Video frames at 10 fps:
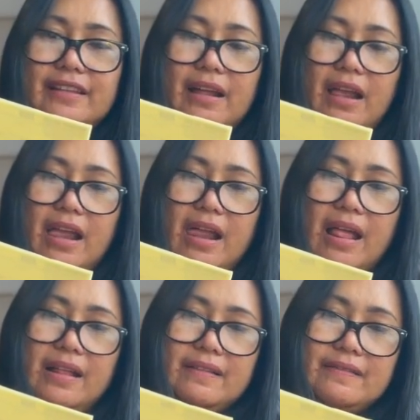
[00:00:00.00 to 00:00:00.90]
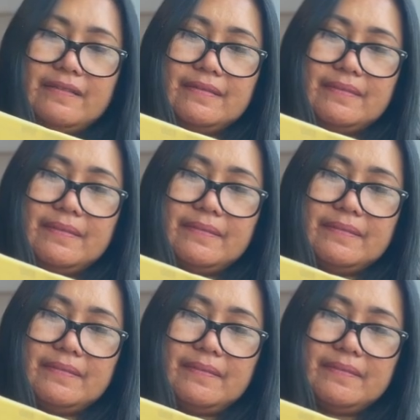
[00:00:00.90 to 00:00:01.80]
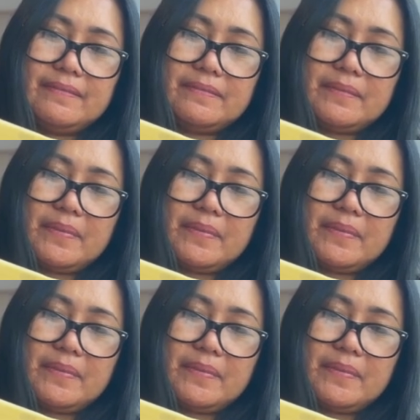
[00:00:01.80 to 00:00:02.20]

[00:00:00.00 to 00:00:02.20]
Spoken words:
Nothing is said.